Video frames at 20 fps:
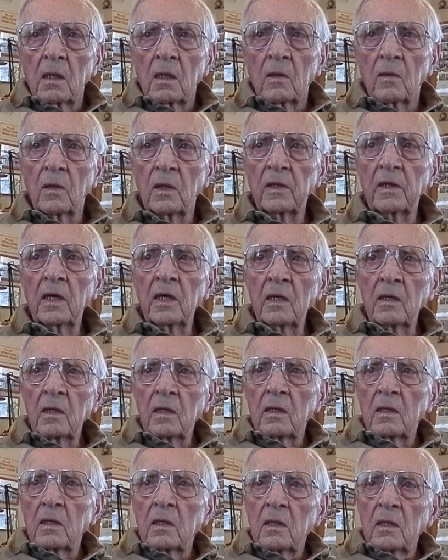Well,
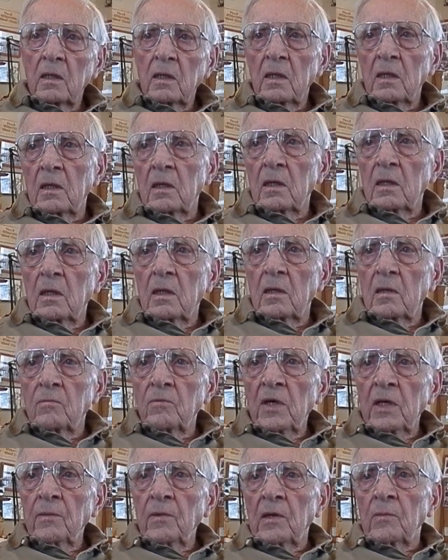then,
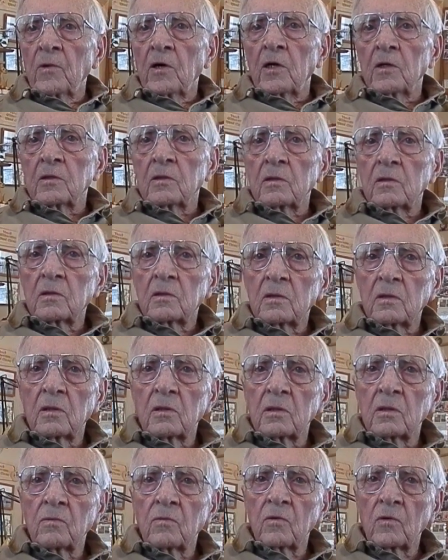maybe months
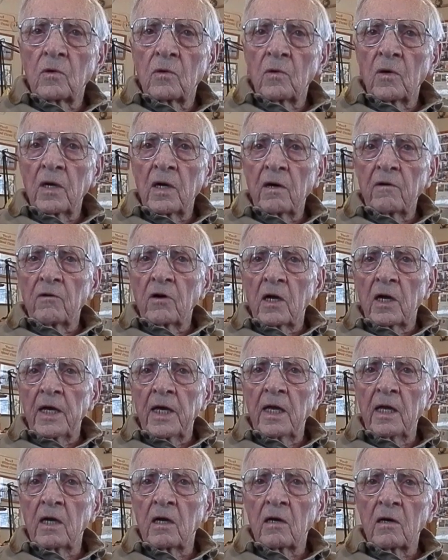or, or whatever
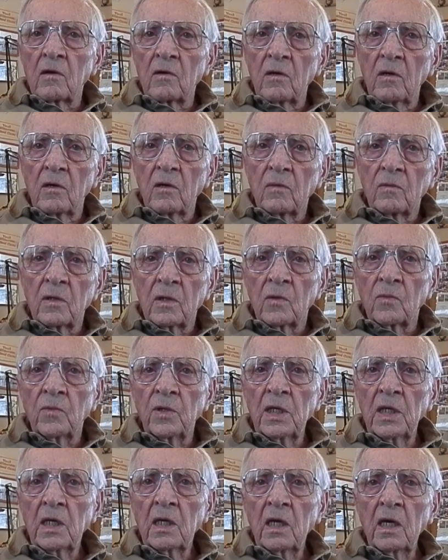later, when
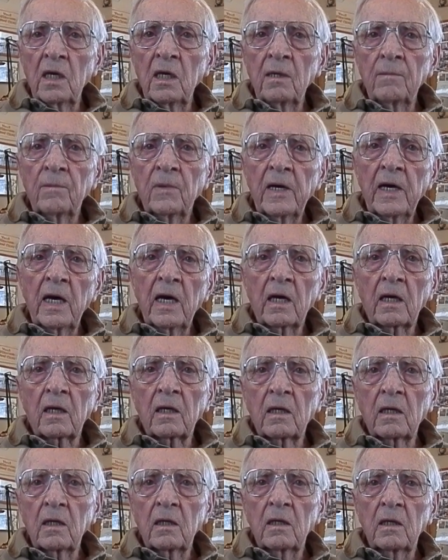we came
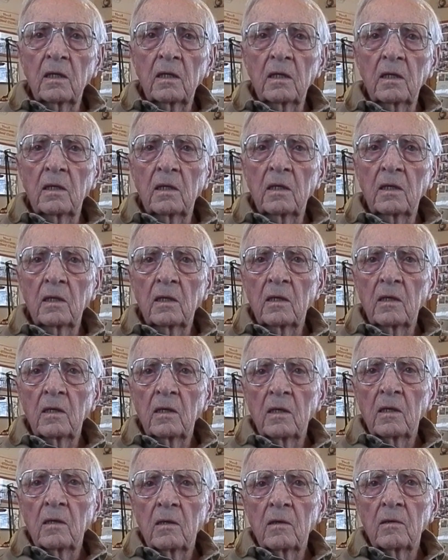back
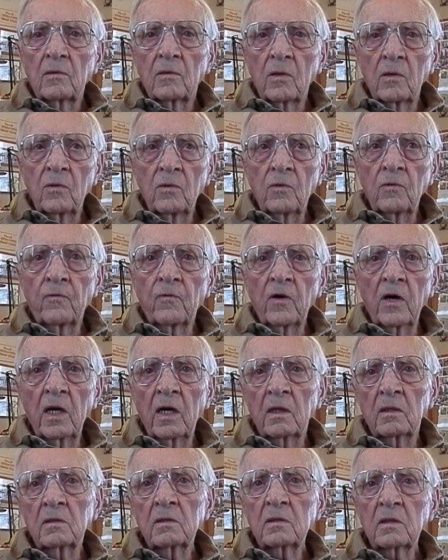through
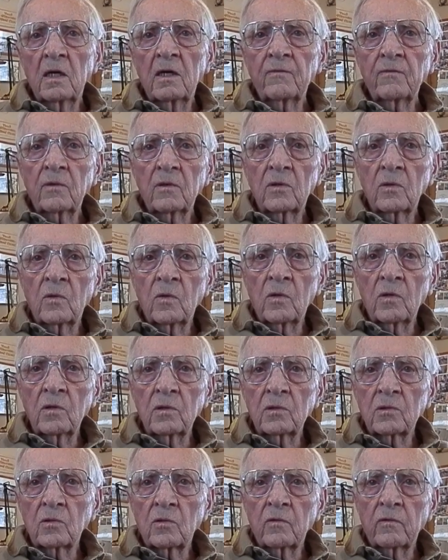France after the
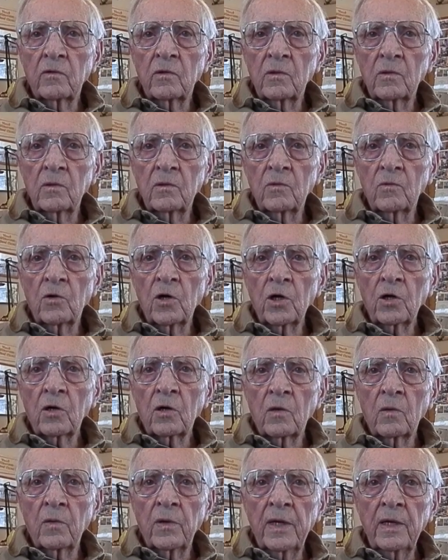war. So we were
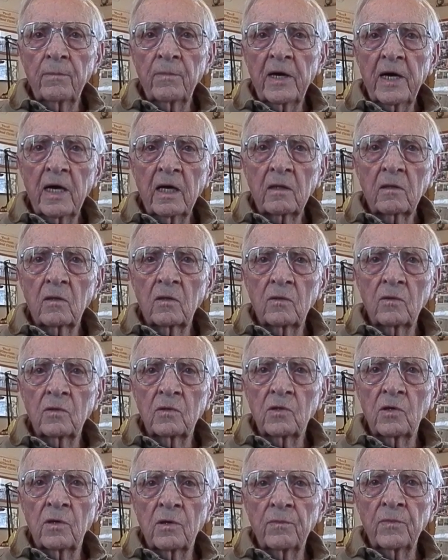working our way back through
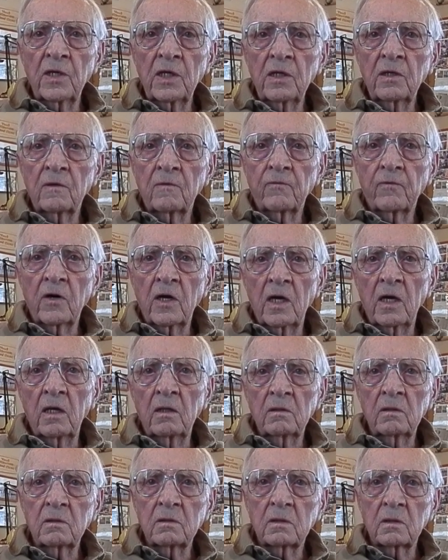Germany and
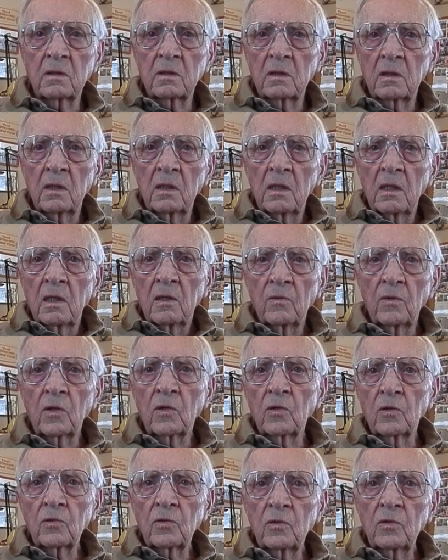France, and we
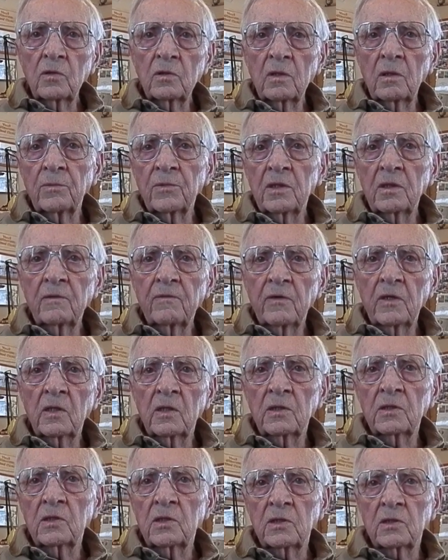go through some of these
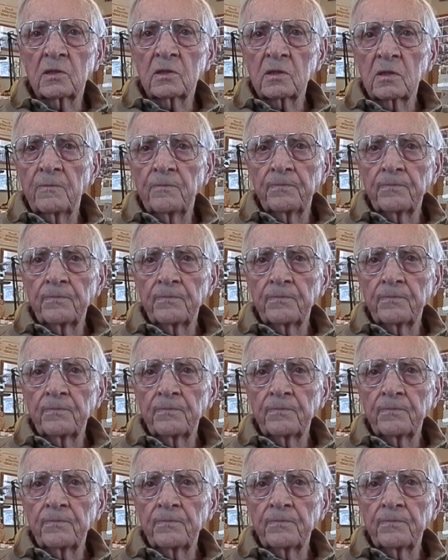villages.